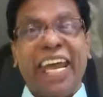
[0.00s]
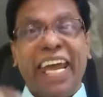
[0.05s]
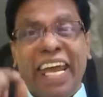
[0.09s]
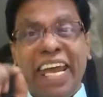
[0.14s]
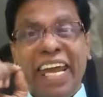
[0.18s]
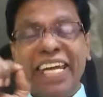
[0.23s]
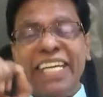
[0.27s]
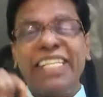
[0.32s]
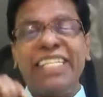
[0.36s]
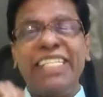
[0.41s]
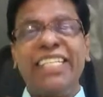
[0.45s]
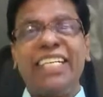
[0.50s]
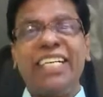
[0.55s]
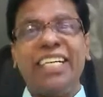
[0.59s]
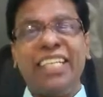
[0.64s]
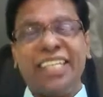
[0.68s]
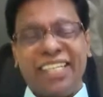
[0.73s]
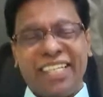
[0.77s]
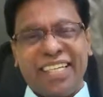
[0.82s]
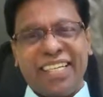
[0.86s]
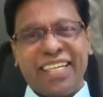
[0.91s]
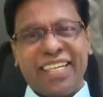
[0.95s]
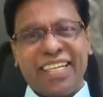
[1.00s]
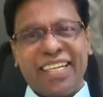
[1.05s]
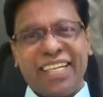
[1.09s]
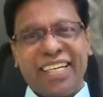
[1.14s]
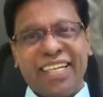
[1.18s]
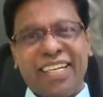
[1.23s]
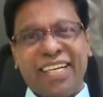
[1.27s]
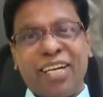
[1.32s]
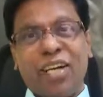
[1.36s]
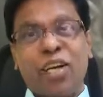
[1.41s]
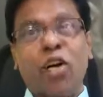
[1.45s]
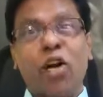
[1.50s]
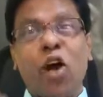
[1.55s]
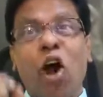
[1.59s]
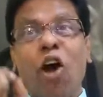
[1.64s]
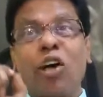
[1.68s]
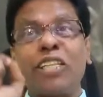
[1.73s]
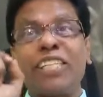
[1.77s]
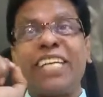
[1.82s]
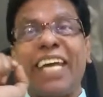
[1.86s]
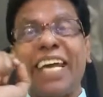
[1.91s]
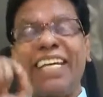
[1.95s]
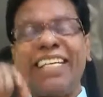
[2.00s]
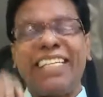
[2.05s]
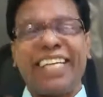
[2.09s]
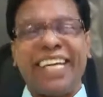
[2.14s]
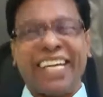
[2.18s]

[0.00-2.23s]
Angel cocktail